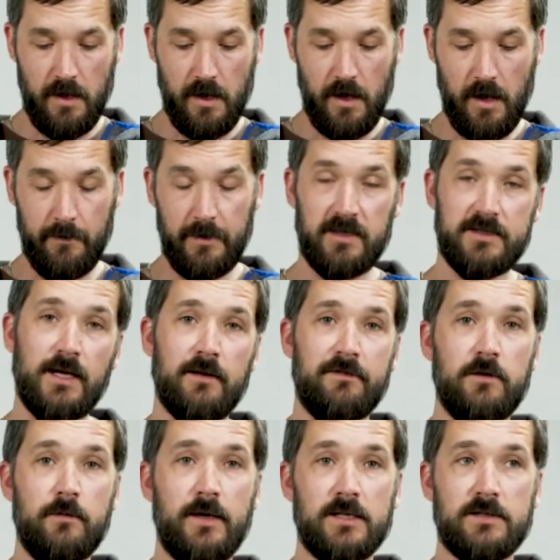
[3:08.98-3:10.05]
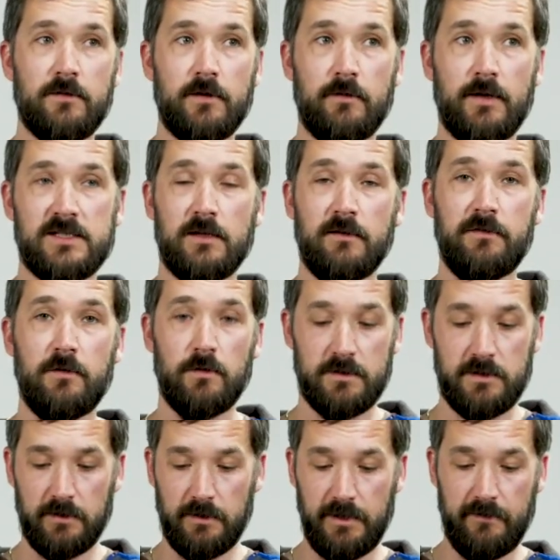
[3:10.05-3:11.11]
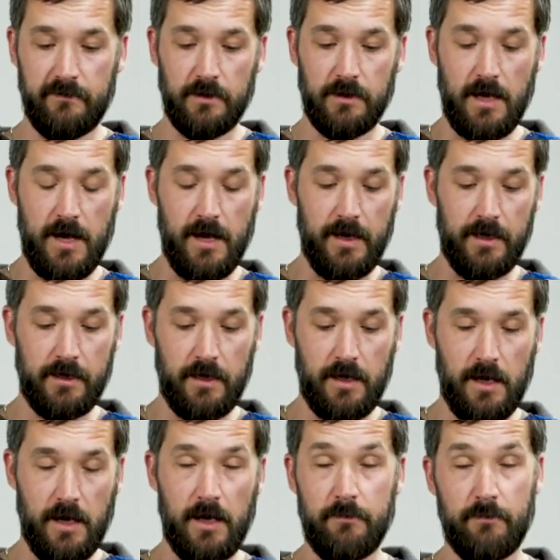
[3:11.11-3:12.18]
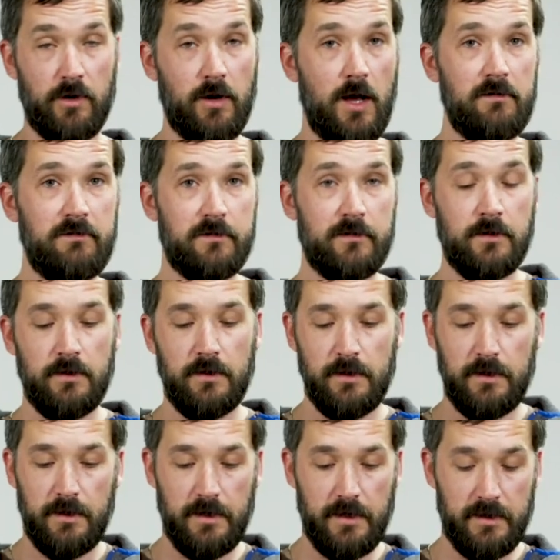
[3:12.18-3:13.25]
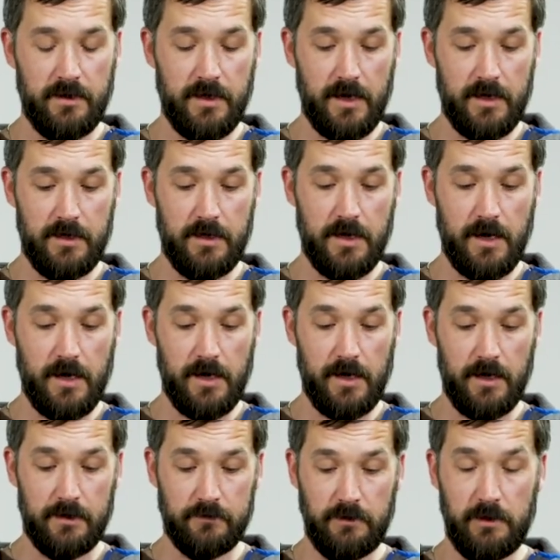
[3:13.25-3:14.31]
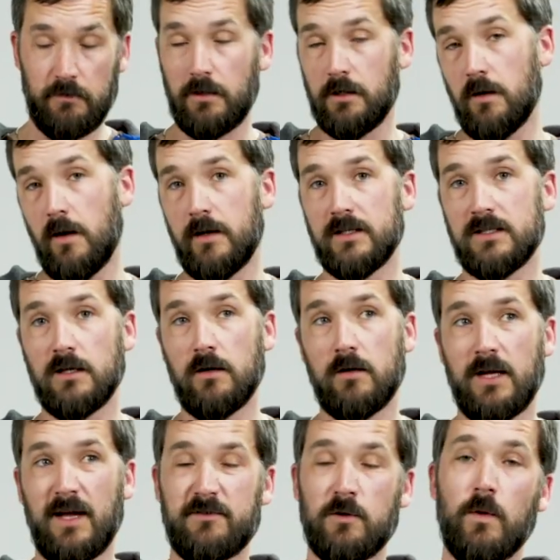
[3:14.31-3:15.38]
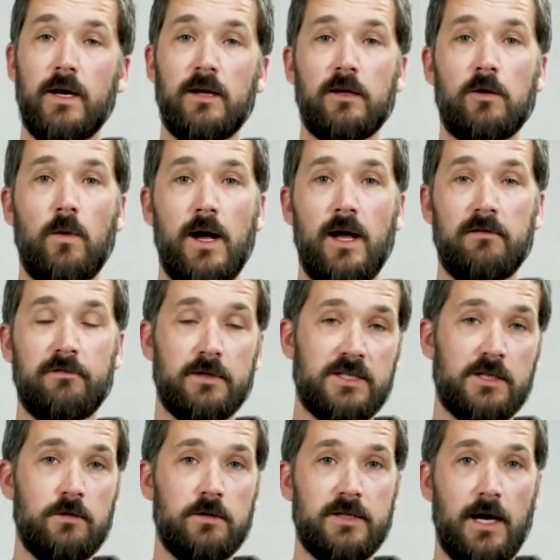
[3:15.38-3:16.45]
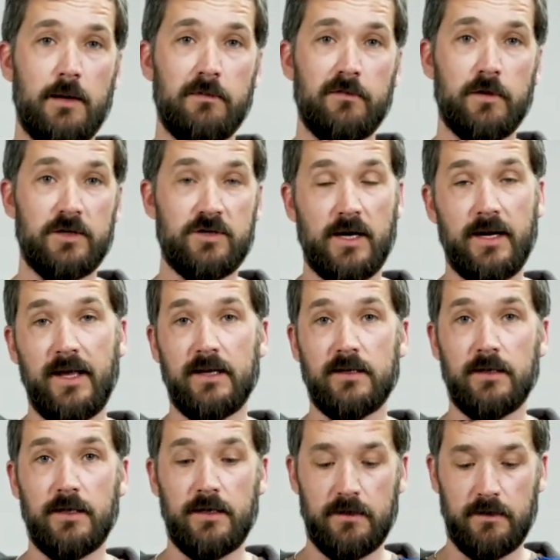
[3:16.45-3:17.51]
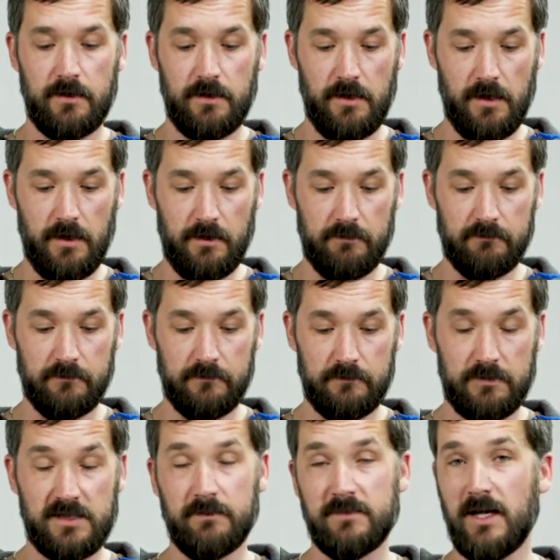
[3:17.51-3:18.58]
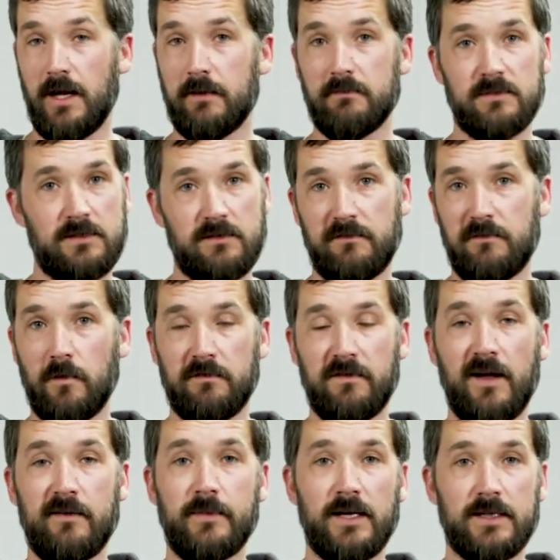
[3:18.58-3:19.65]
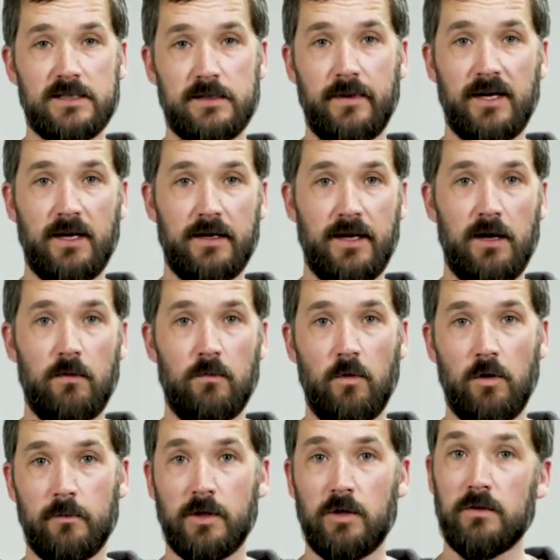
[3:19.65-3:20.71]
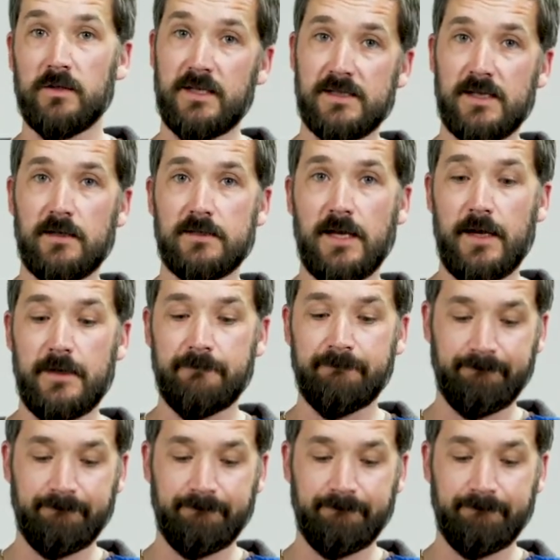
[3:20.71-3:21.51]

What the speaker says: It'll take a few minutes for the rest of the fuel to leave the line and burn off. And then, it'll go out on its own. You have to wait a little while for it to cool down before you try to handle it. Sometimes 4 or 5 minutes, depending on how warm or cold it is outside.